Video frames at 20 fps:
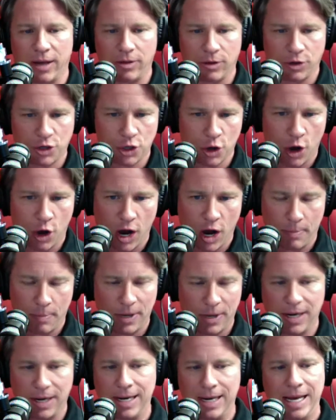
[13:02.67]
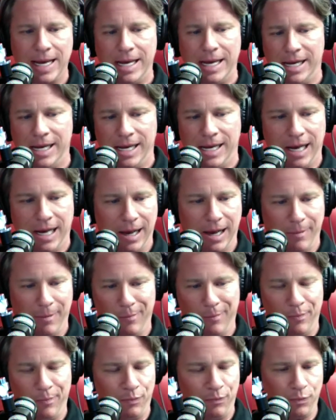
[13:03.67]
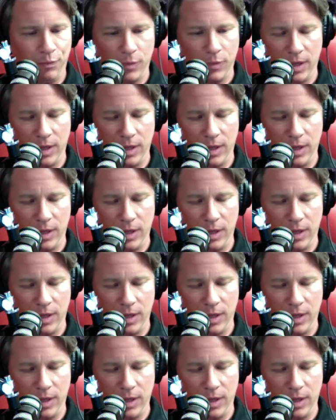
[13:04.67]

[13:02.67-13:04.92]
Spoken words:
in the shop, and we